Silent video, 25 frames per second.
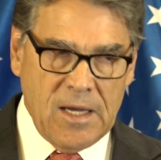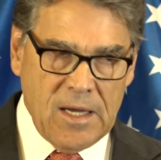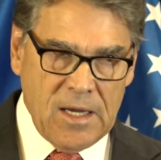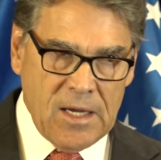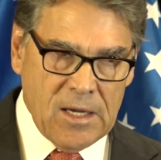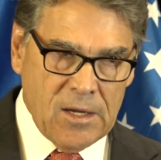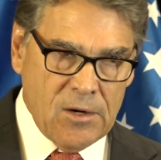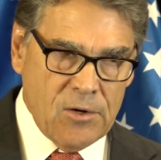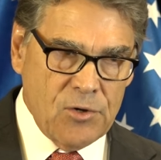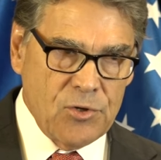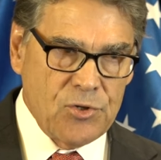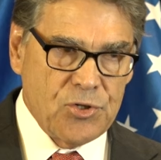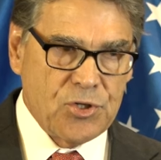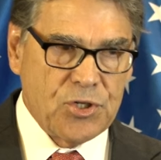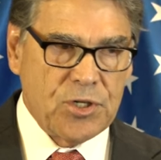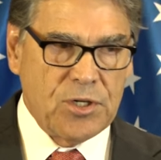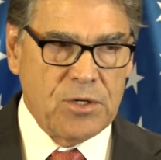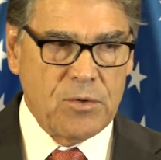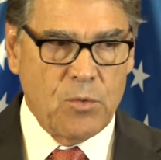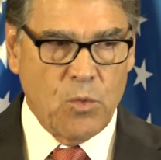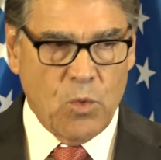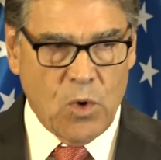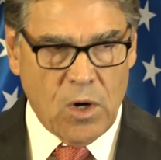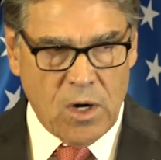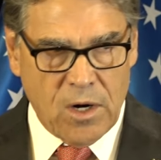
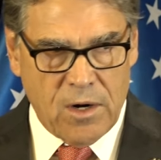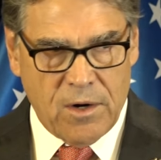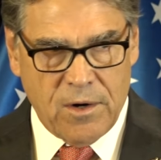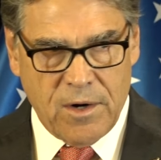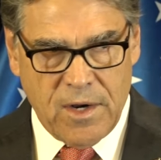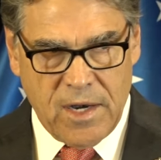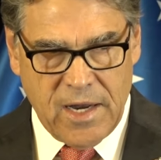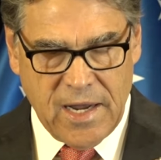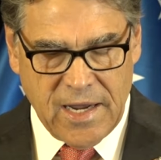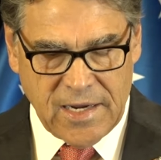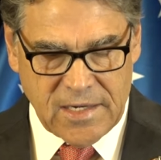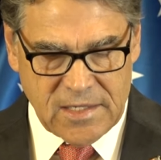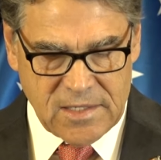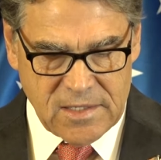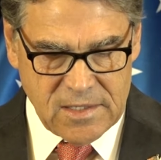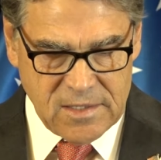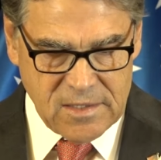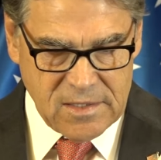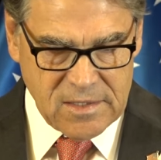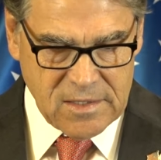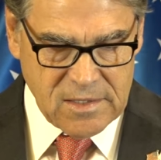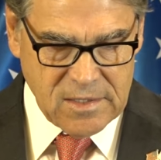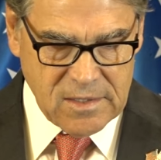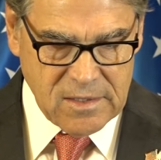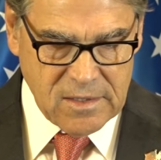energy water
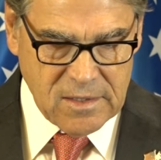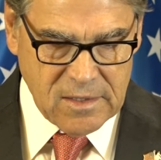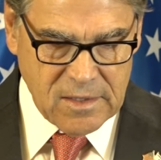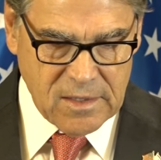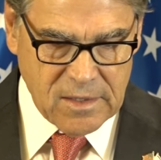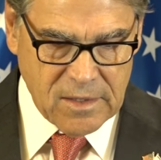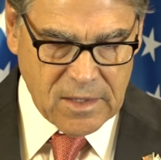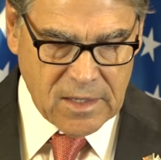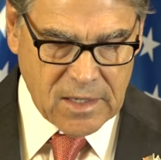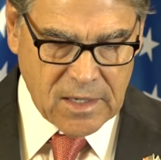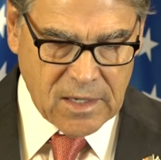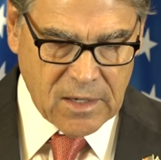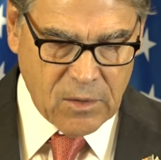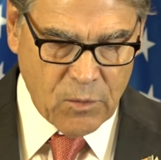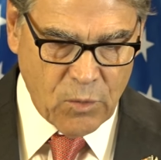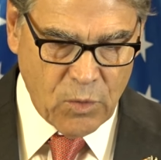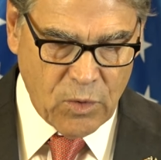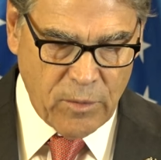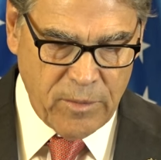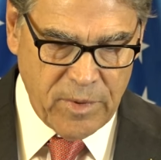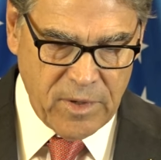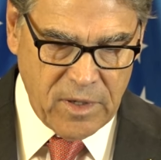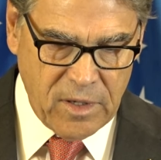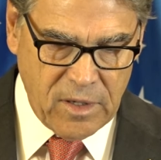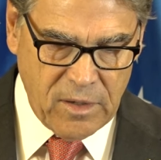nexus uh,
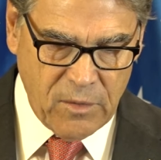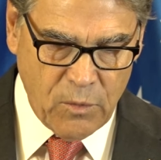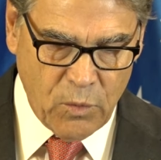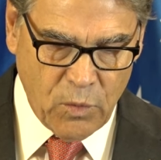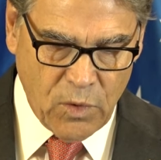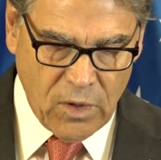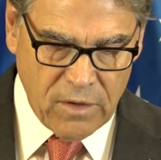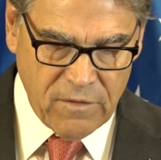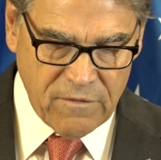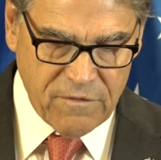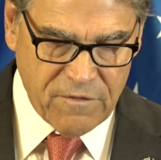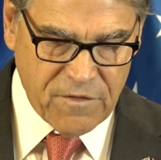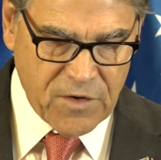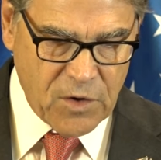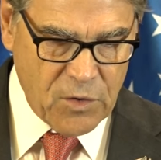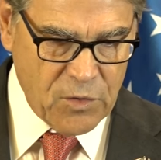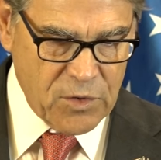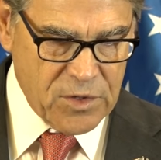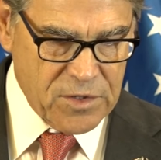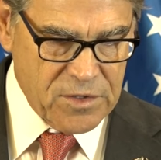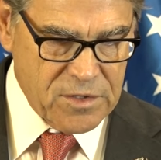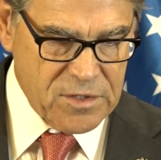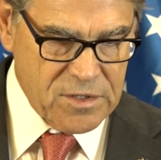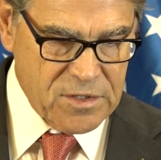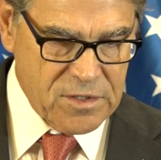will be one
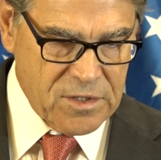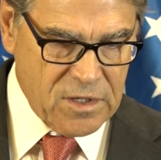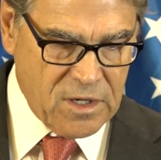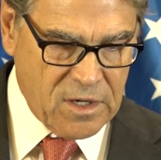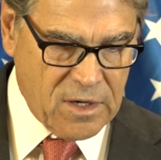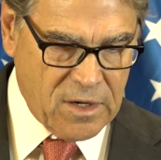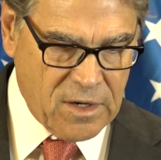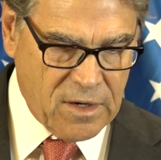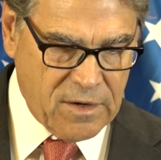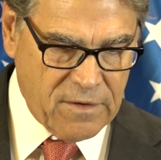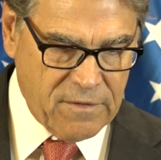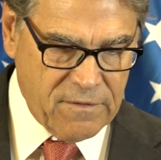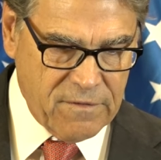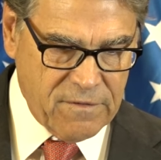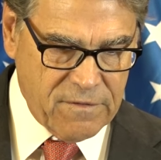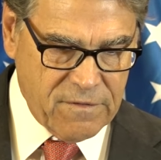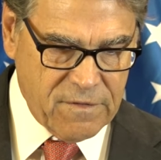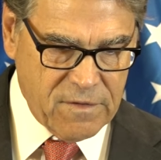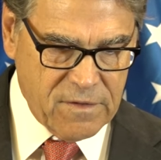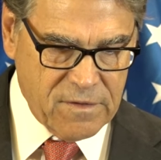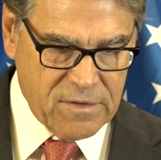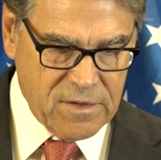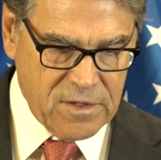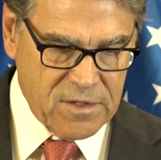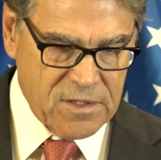focus of
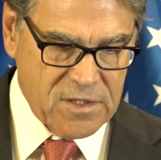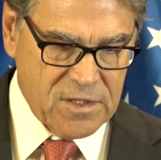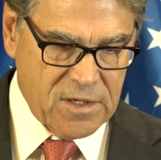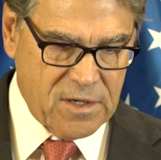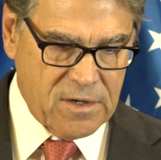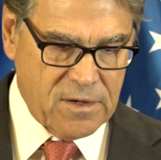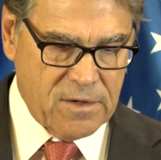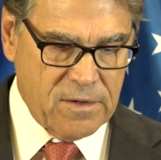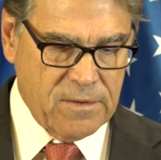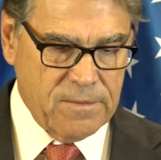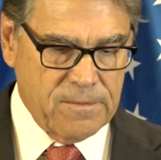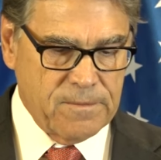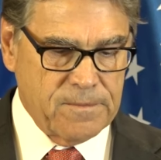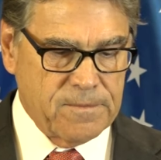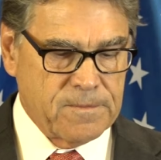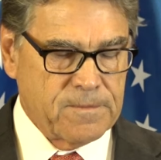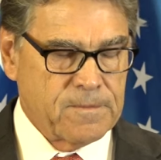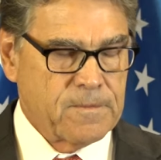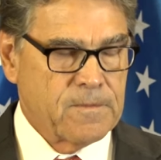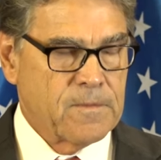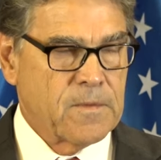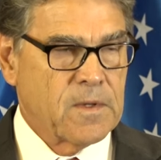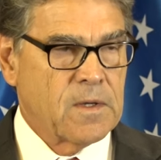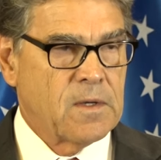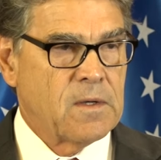the center.
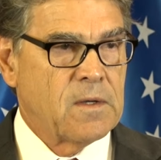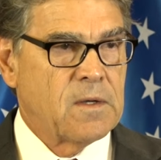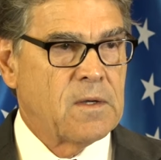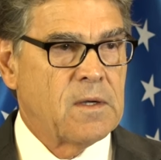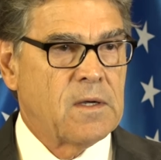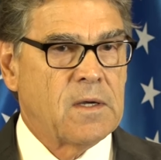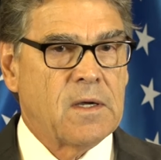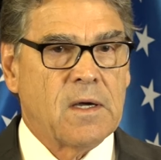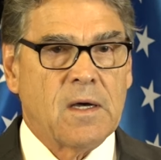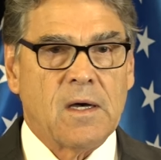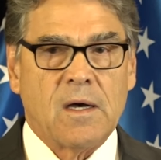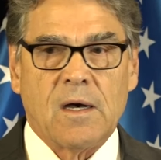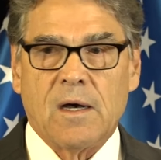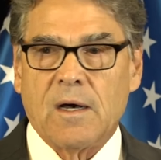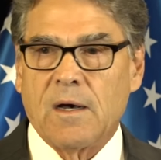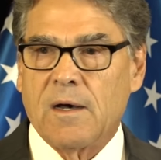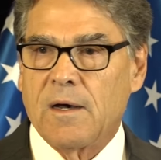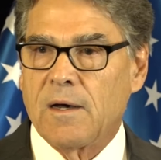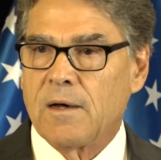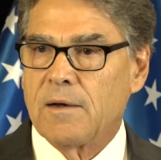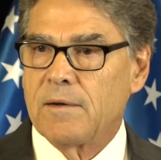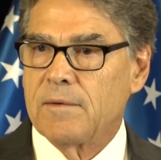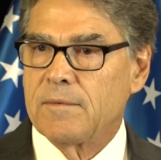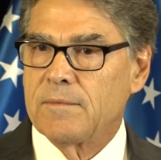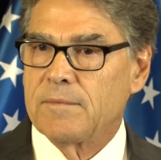
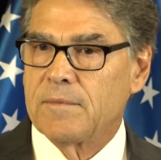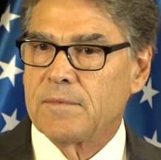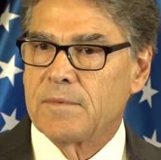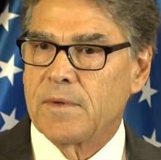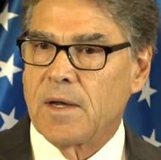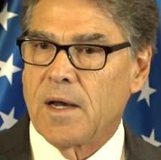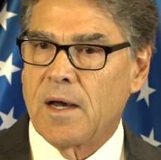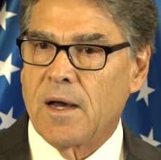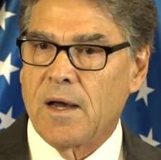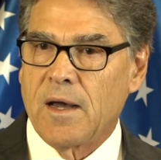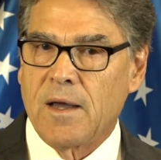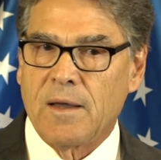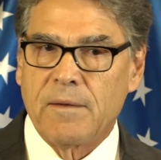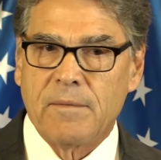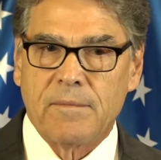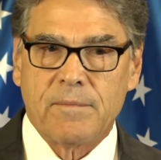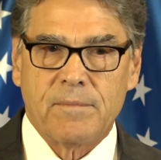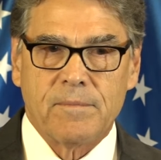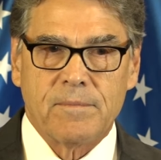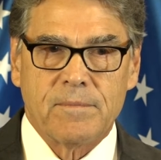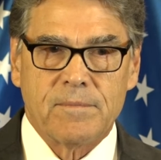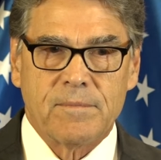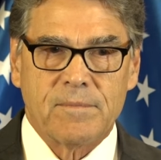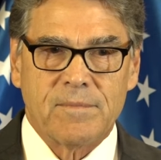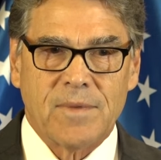Um, I,
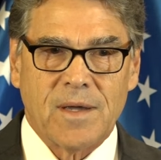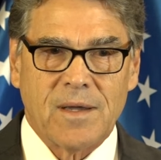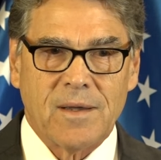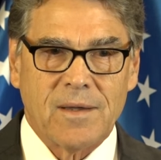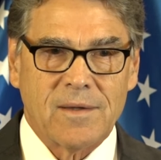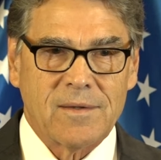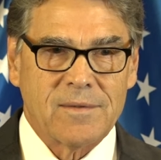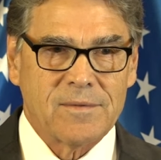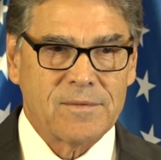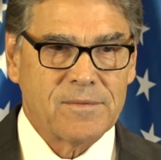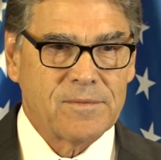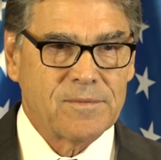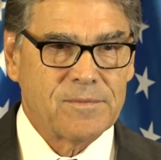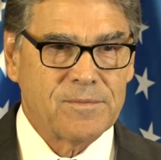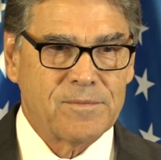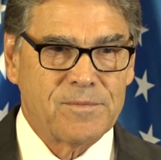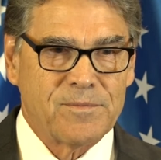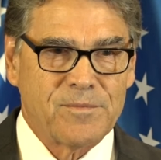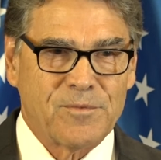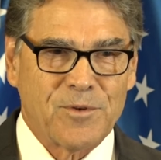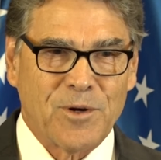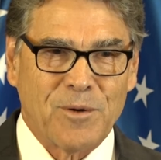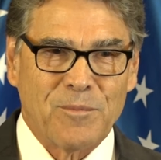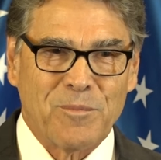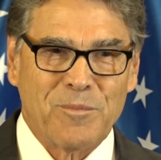
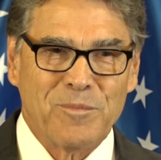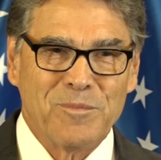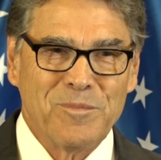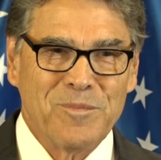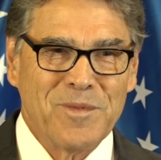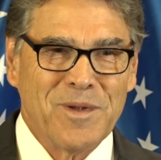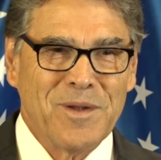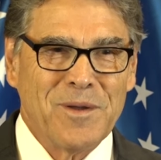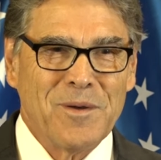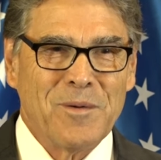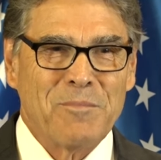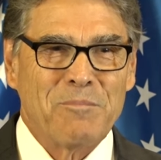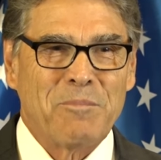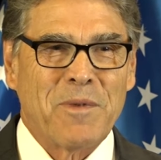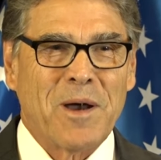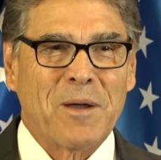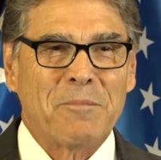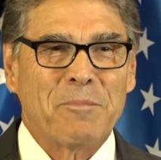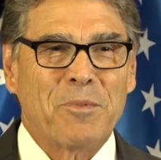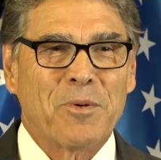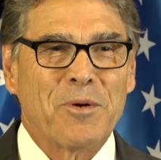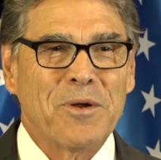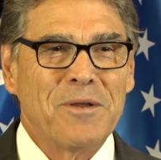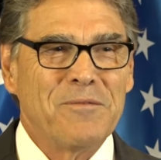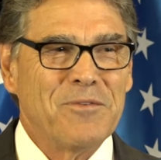from my
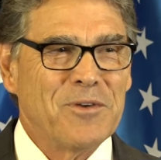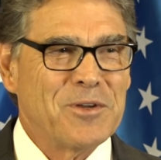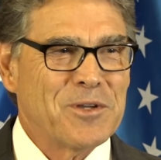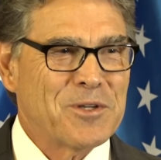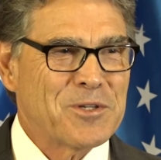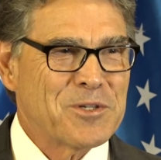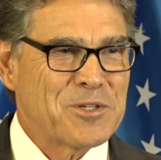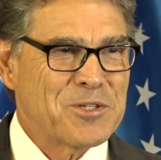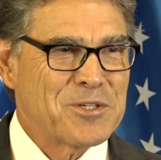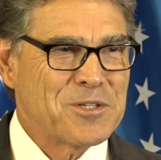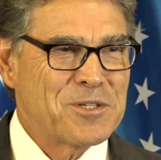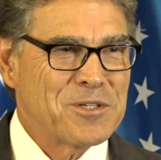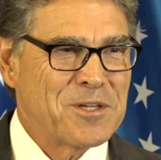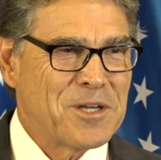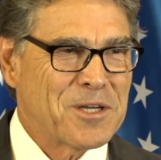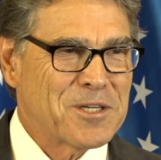previous